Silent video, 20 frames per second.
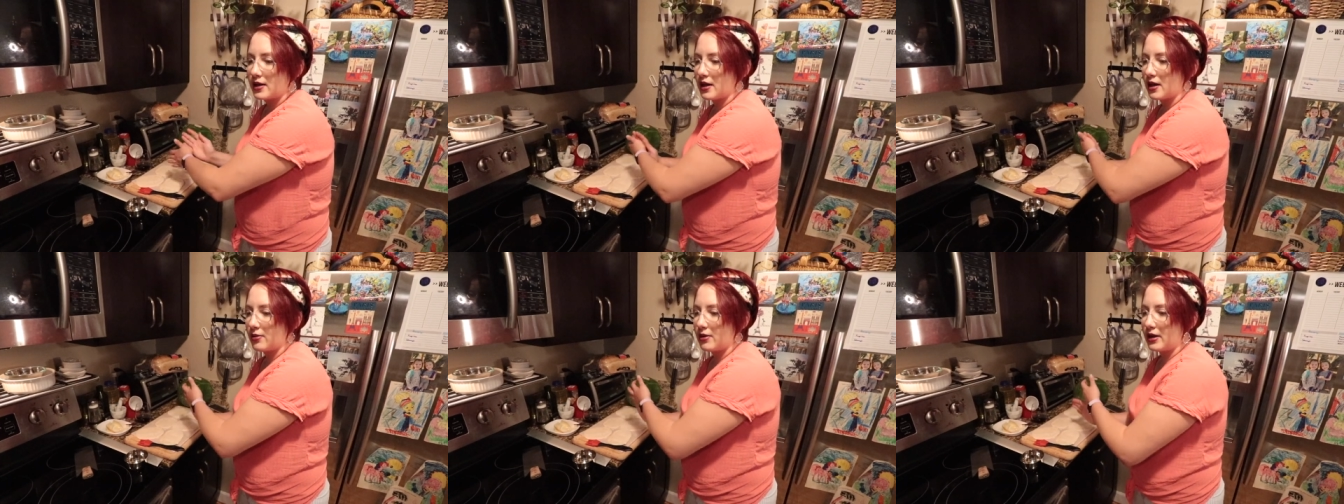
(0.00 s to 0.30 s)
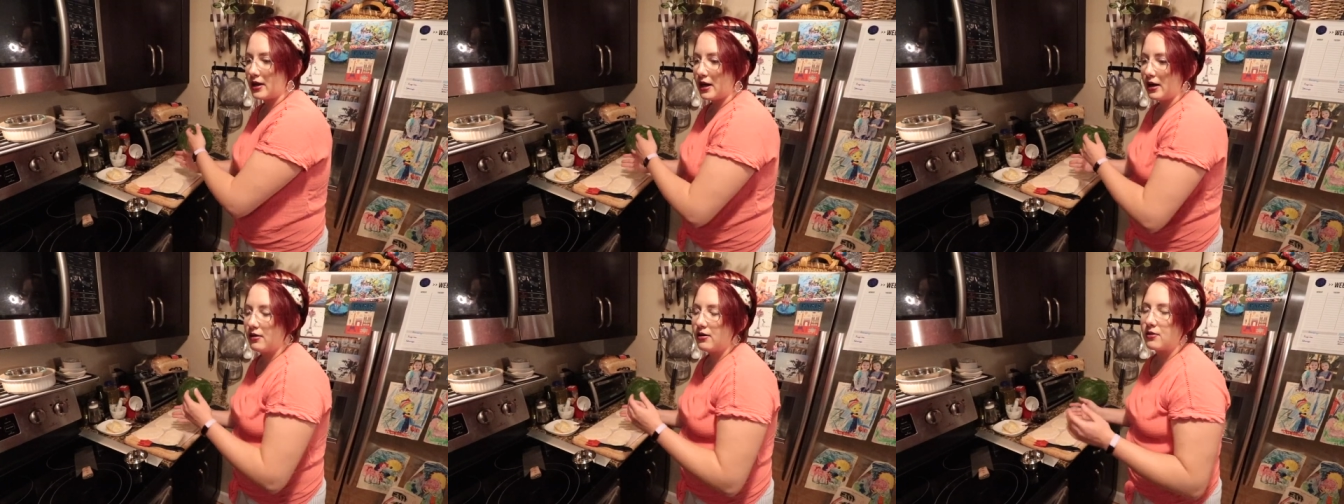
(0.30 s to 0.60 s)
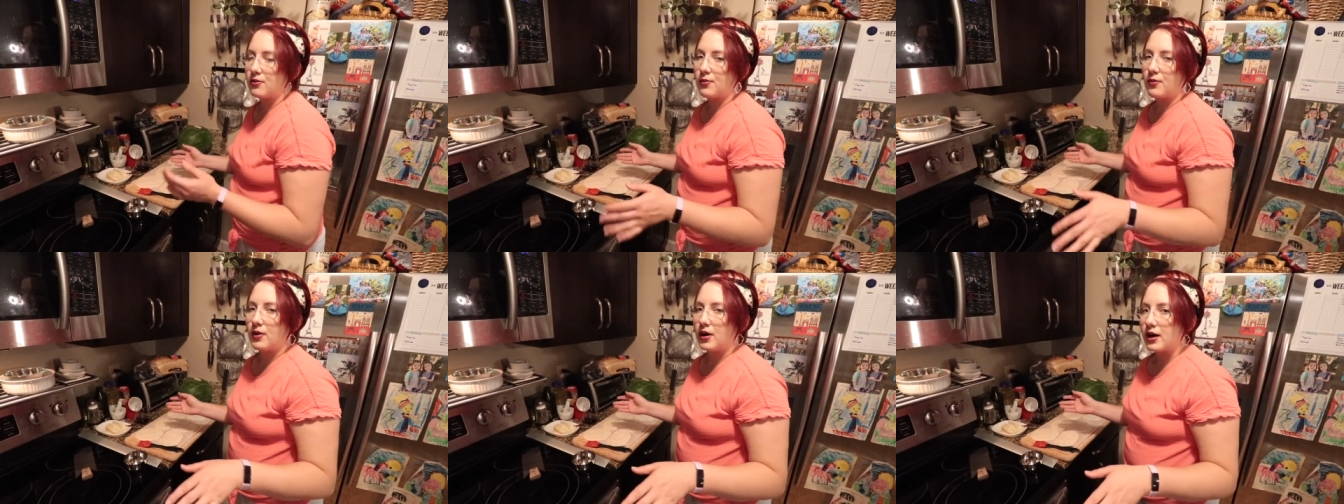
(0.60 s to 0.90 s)
I mean, how
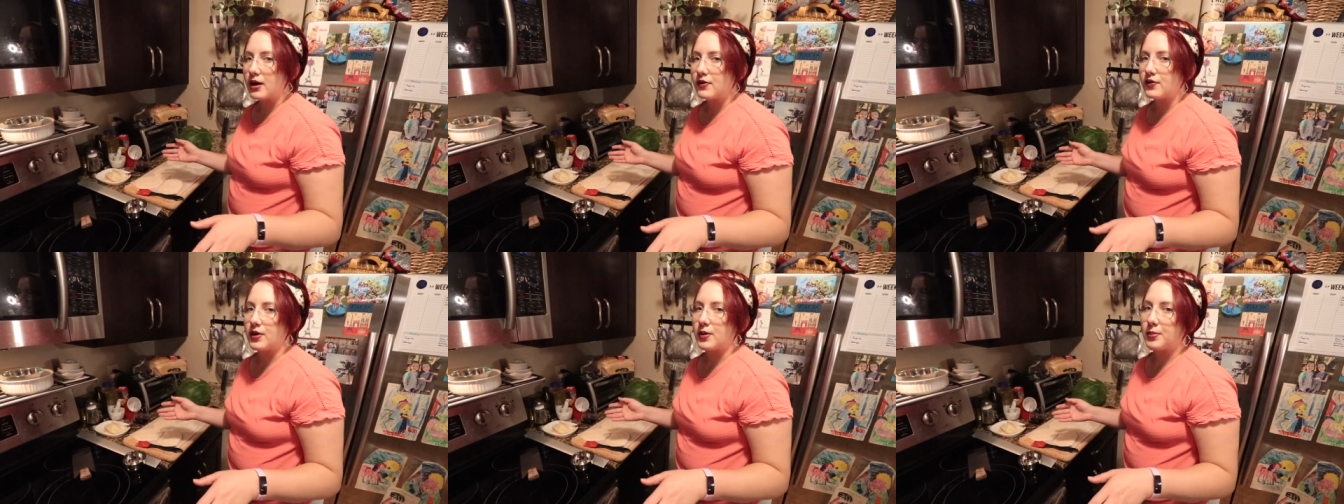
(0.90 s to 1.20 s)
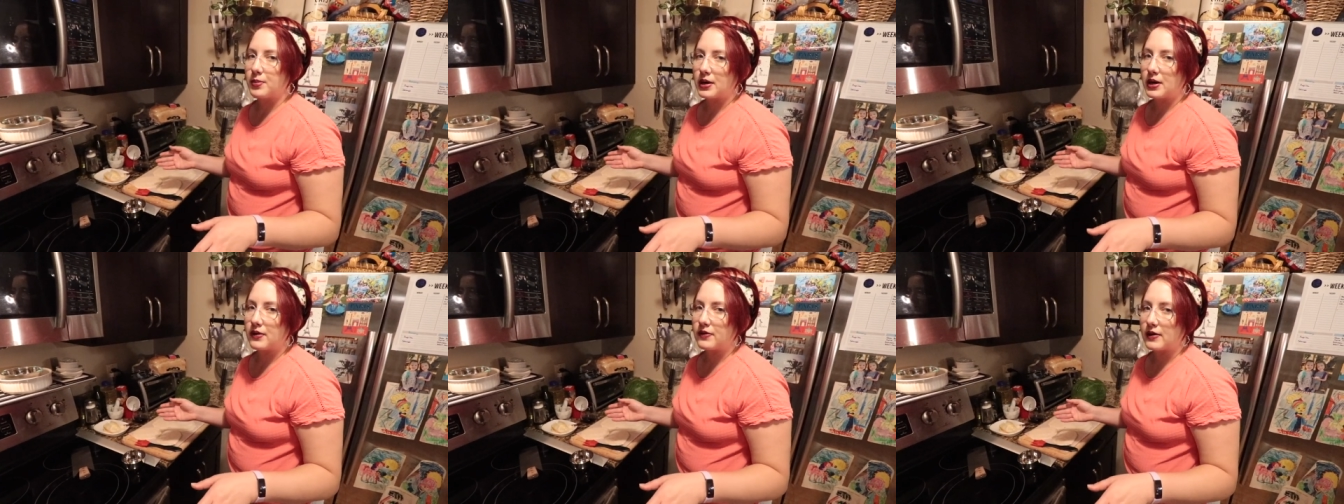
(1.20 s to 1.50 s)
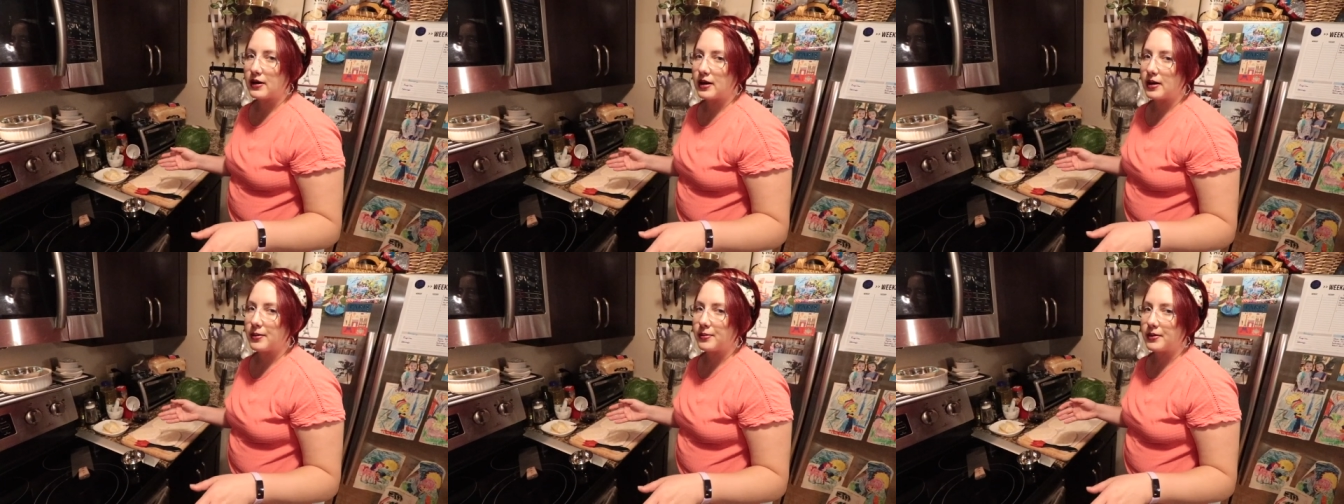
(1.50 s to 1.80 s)
did one of them puff
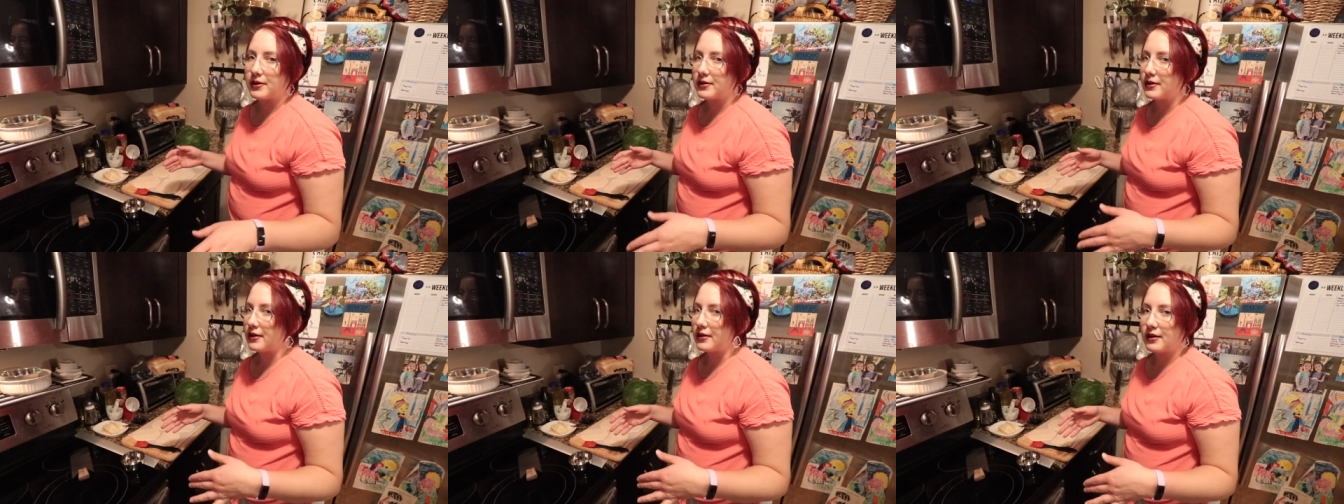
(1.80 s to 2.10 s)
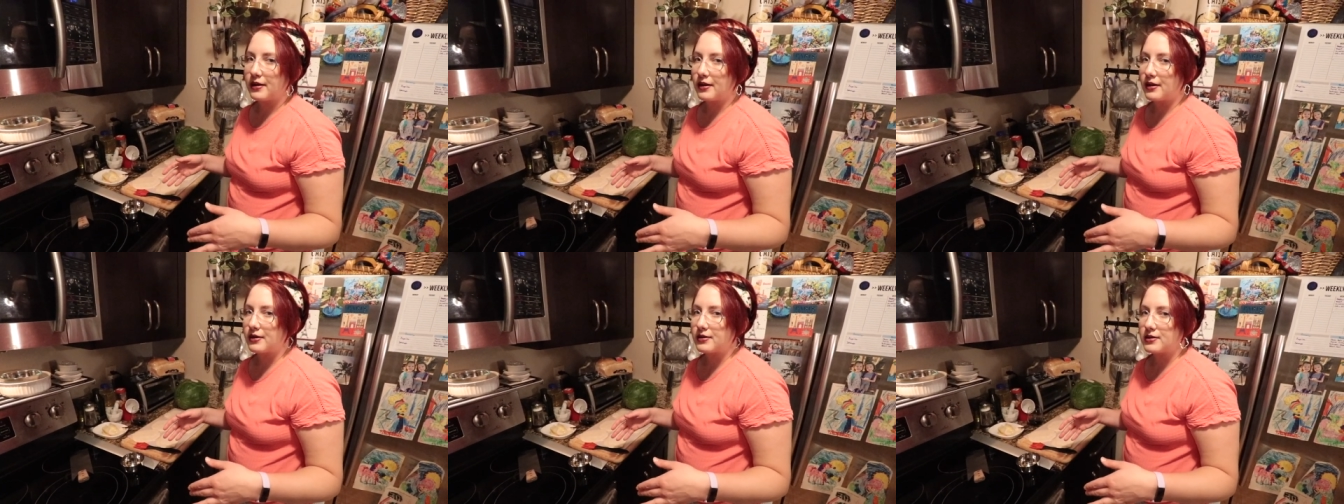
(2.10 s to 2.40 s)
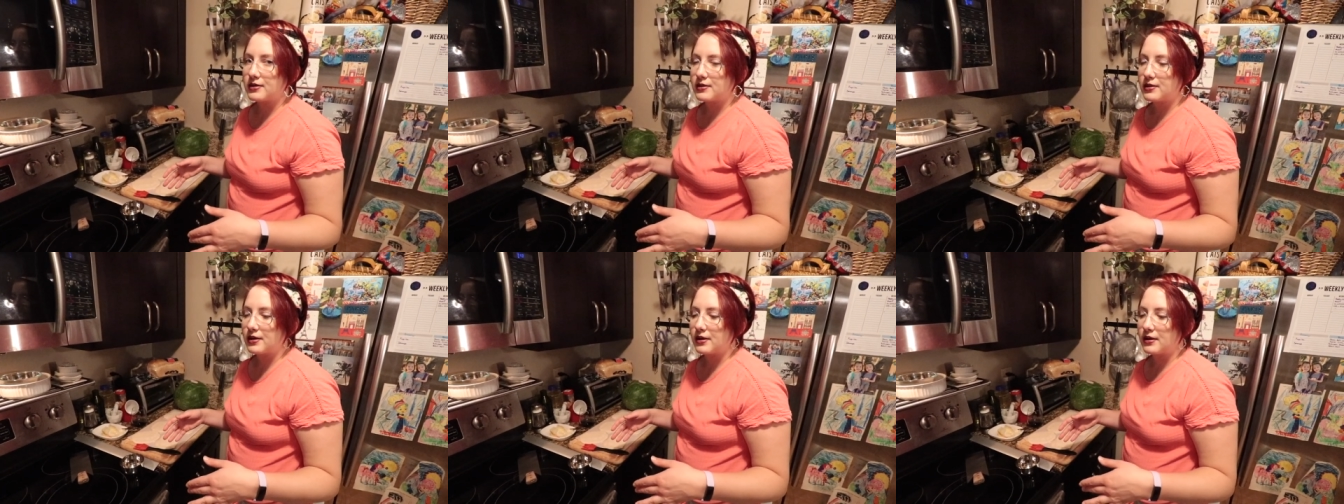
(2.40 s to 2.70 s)
up and then the other
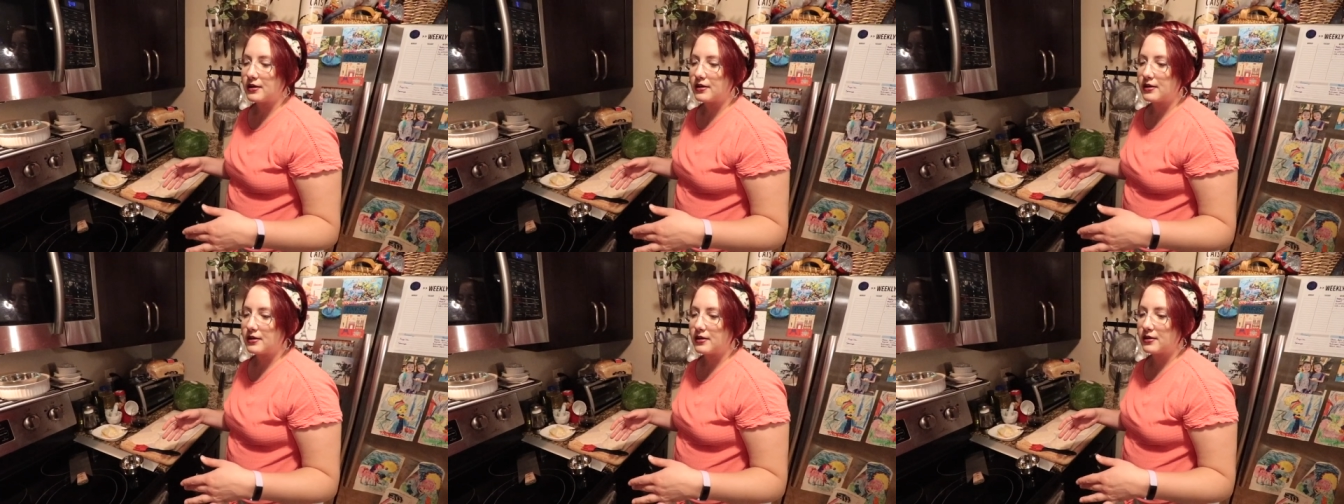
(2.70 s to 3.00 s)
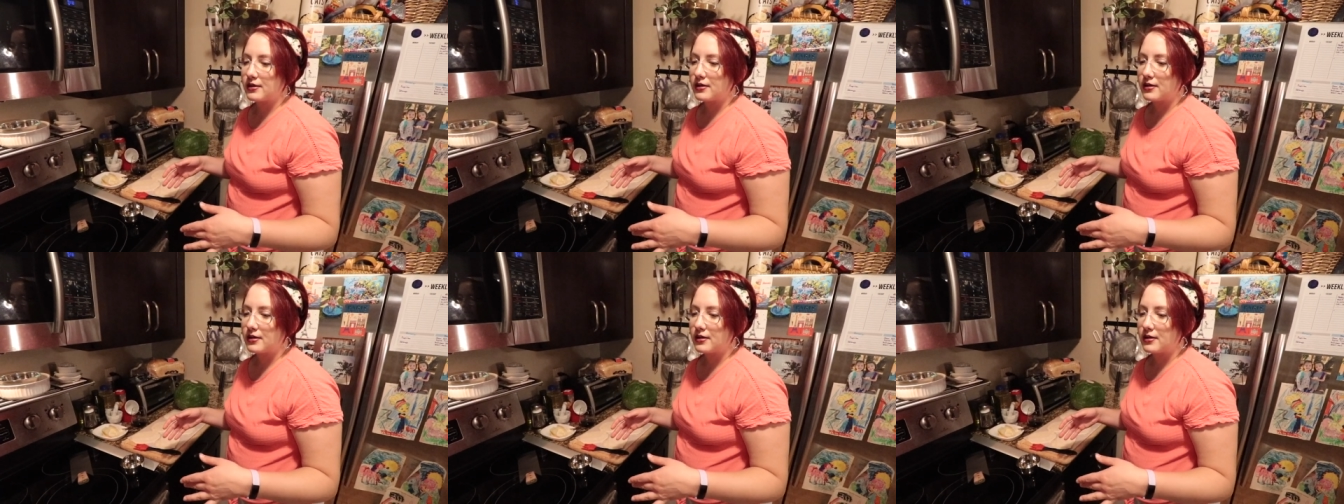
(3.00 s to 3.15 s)
two didn't?